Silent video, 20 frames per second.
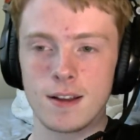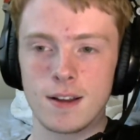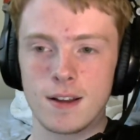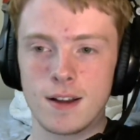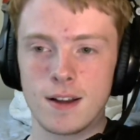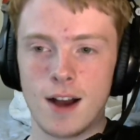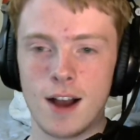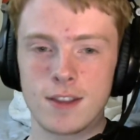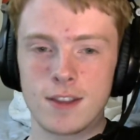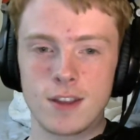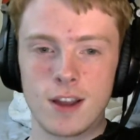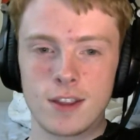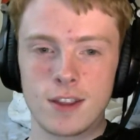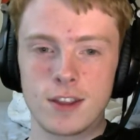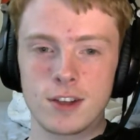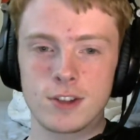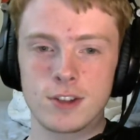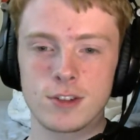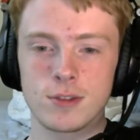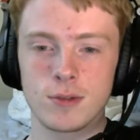I thought
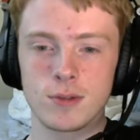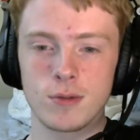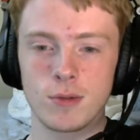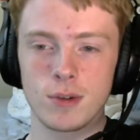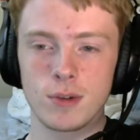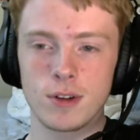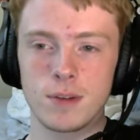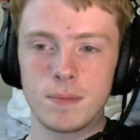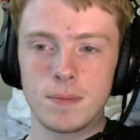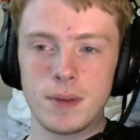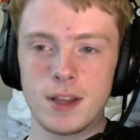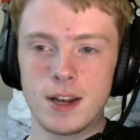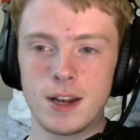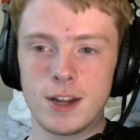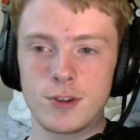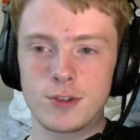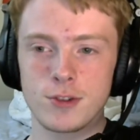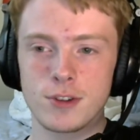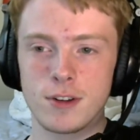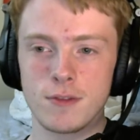this would be an
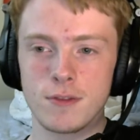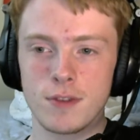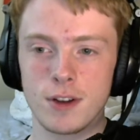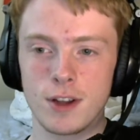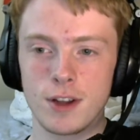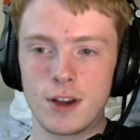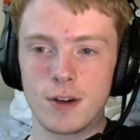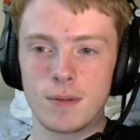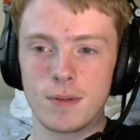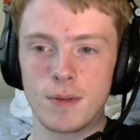interesting video.